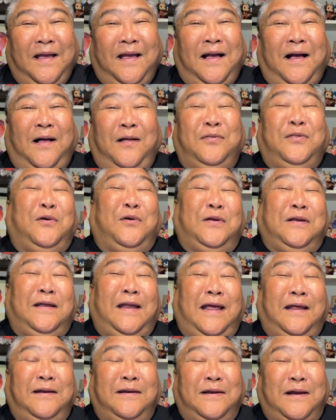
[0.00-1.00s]
Although it
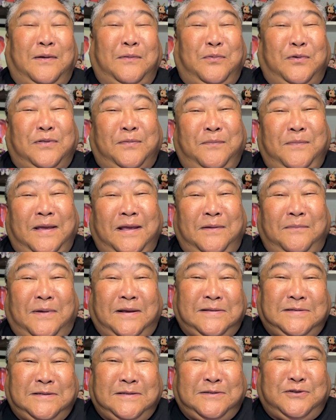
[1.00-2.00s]
ended up with me and my
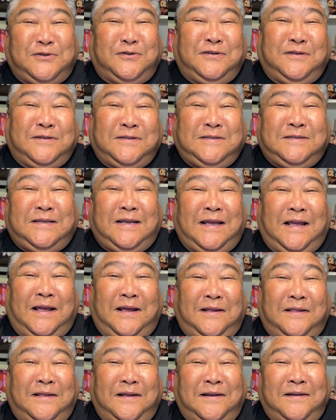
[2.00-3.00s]
sister just
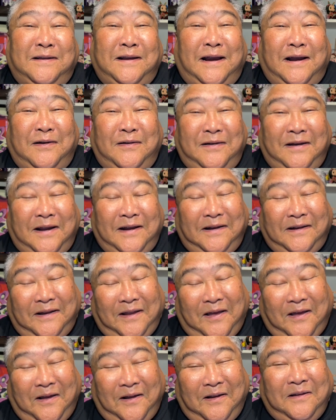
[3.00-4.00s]
singing the entire night
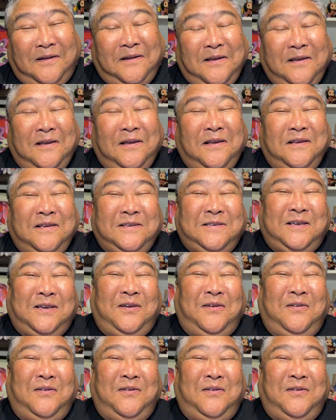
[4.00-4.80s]
long. So